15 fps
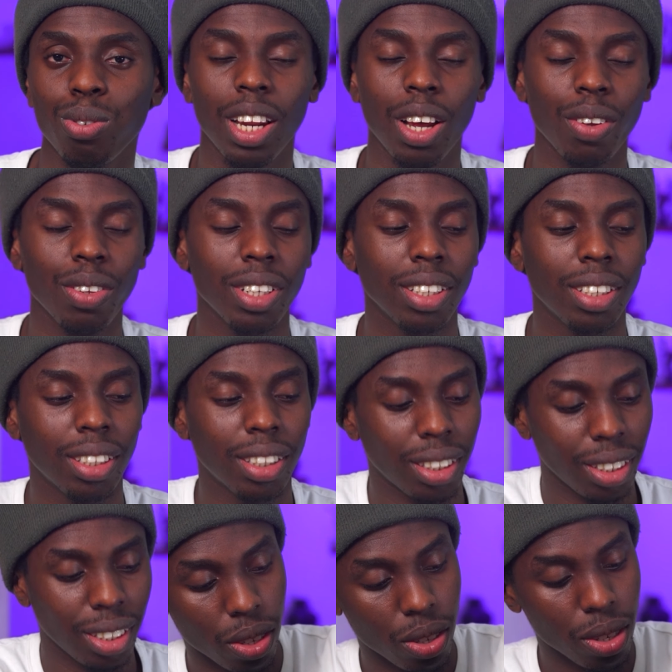Now this
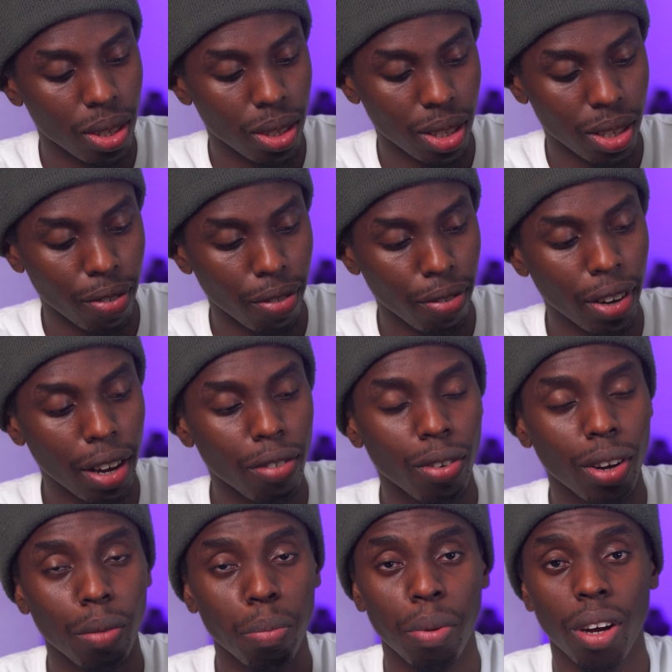is a 750
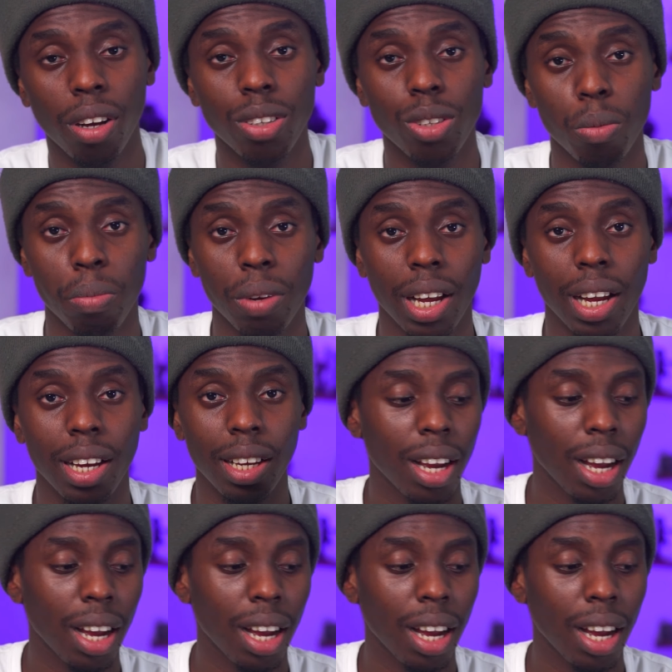watt power supply